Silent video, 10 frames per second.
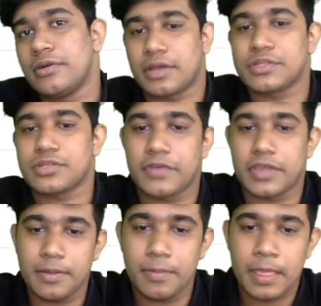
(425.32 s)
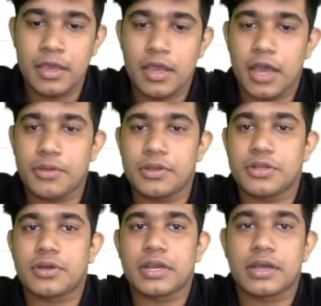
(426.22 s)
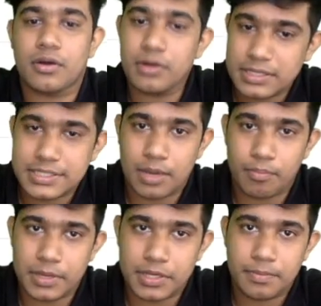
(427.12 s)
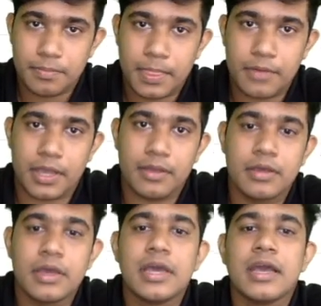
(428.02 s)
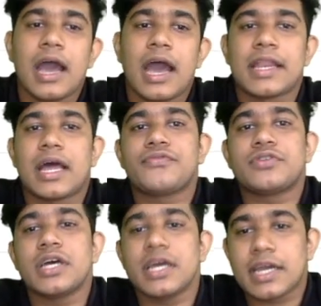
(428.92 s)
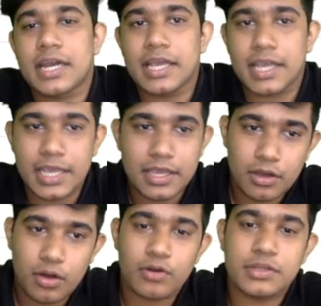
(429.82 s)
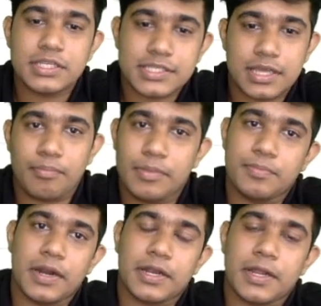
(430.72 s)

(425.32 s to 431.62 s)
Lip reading: request over here and you need to click on submit. Okay, and after clicking on the submit